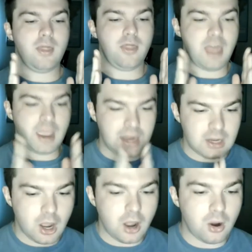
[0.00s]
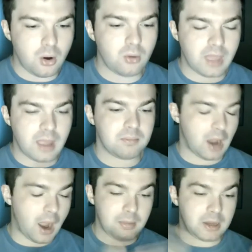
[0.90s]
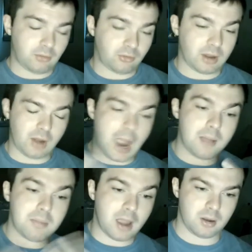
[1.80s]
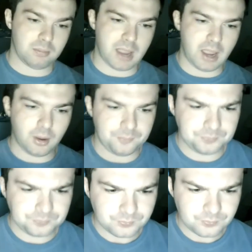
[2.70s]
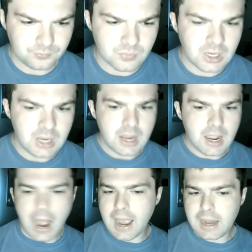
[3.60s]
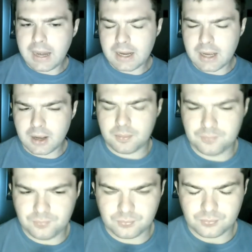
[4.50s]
They know that. I mean, it's like I'm out and about. I